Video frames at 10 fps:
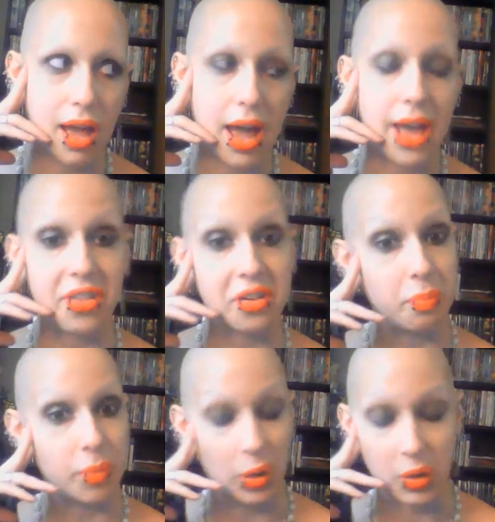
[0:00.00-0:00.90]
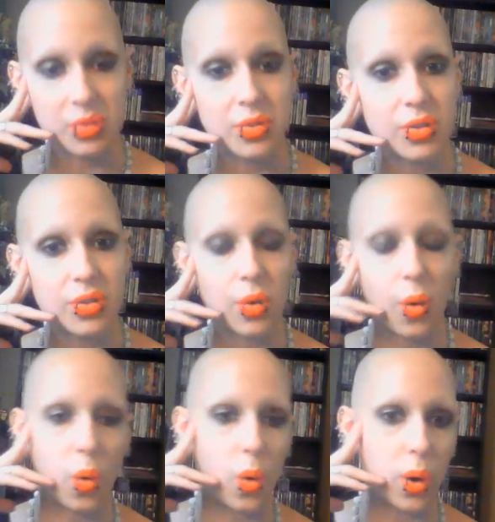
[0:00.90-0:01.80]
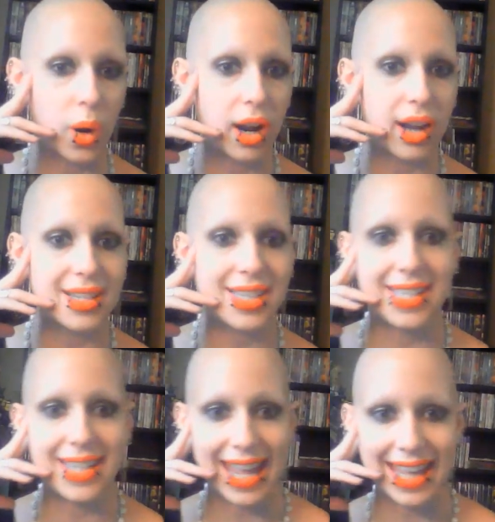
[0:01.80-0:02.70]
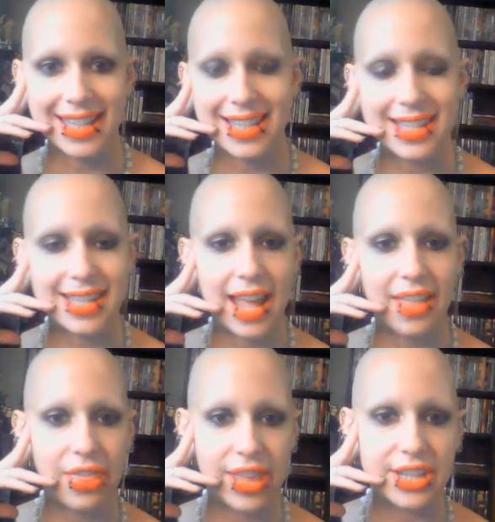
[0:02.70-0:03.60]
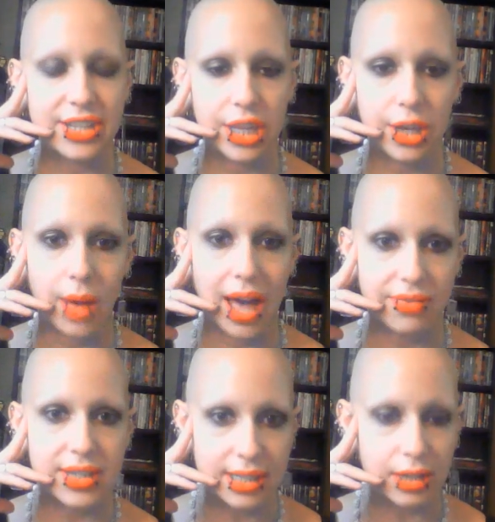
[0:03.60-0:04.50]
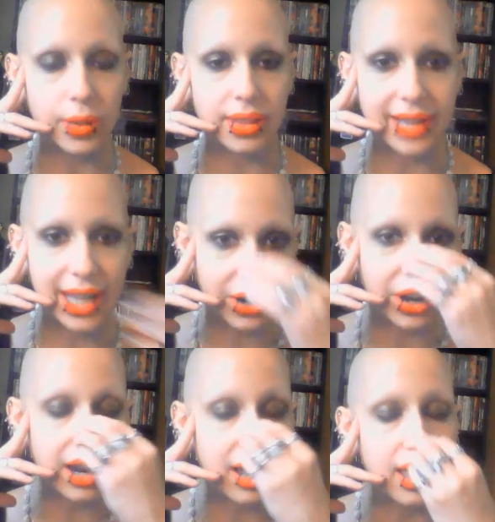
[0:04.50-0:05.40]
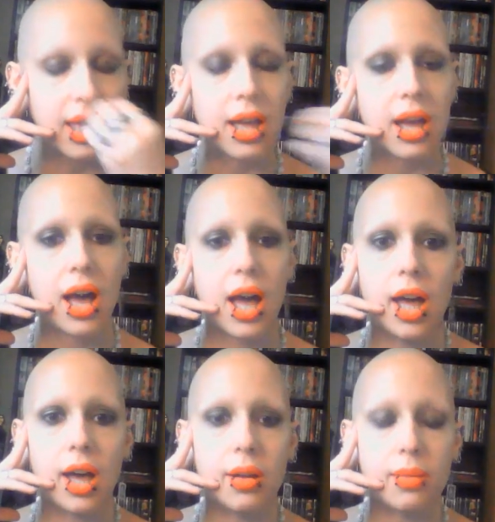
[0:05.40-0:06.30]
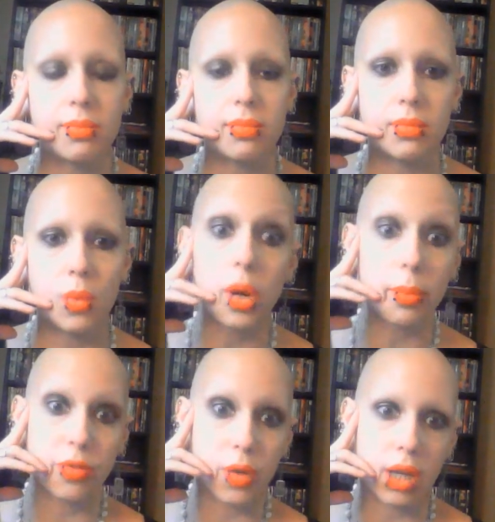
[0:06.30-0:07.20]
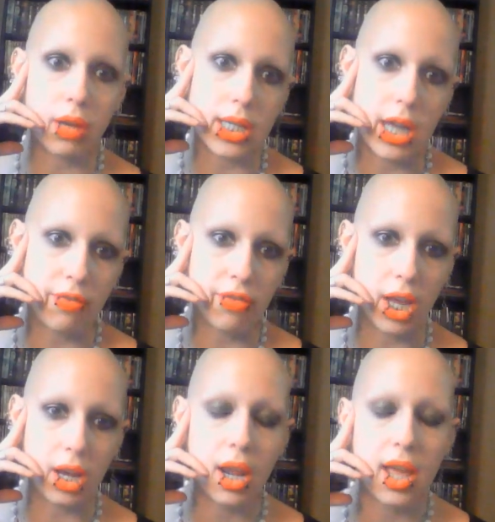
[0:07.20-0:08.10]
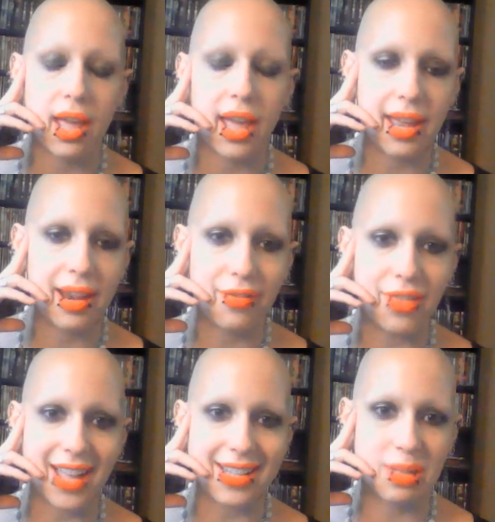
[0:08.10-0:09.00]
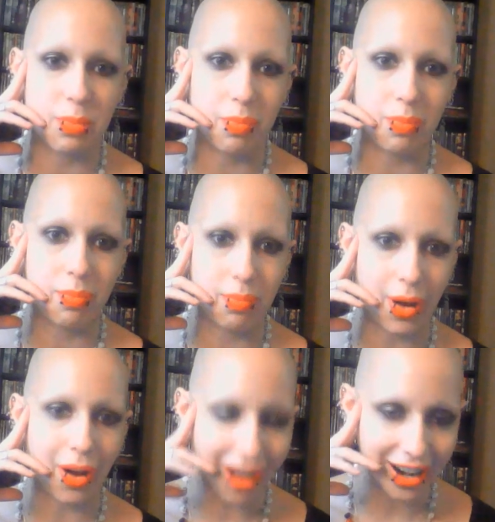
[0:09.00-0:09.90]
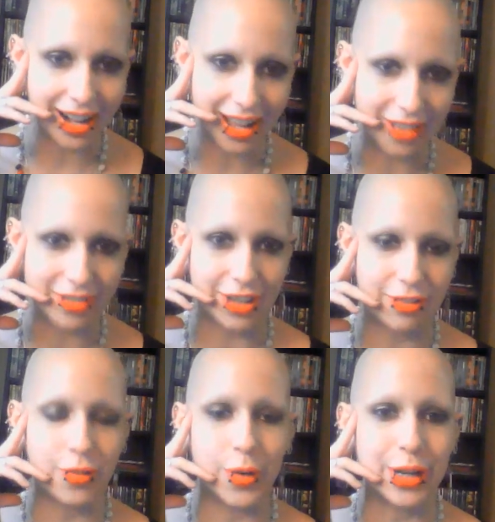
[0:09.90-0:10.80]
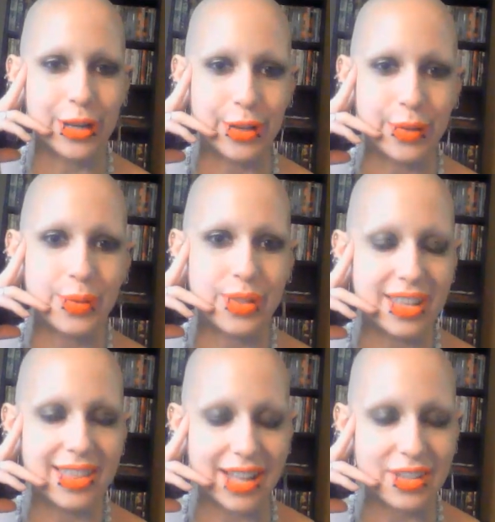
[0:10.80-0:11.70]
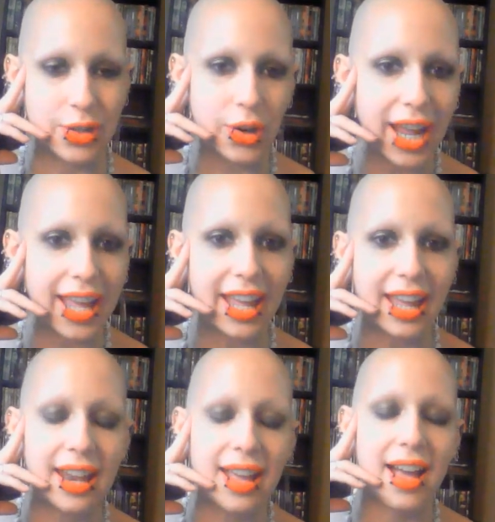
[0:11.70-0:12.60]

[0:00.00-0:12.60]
either burns or stains and things that you have to deal with later, or before you get to have fun. And if that's part of it for you, then that's great.